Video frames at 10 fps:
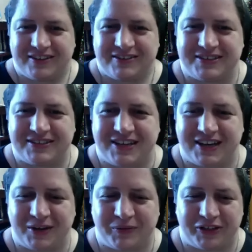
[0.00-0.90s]

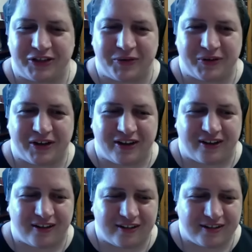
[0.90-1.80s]
today with you
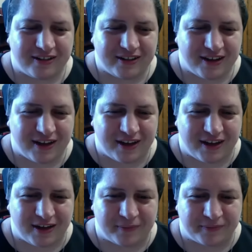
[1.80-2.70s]
all.
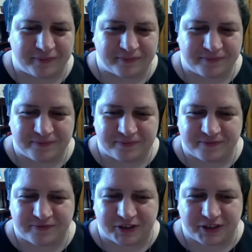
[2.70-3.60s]

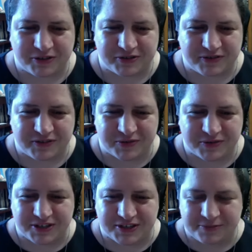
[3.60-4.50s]
For those of you
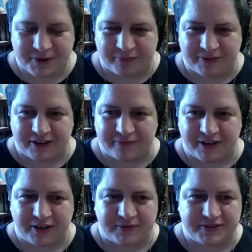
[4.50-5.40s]
who just popped in, my
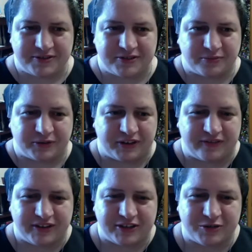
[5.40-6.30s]
name is Sister Maria
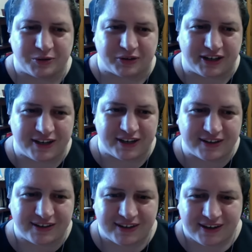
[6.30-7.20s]
Victoria,
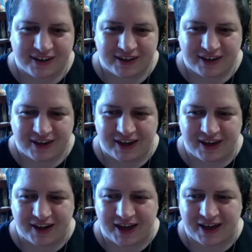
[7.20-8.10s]

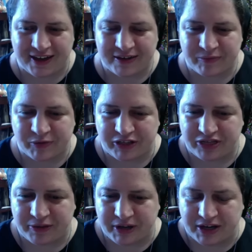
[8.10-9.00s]
and I am with
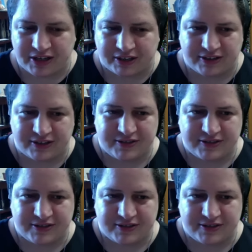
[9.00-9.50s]
the Benedictine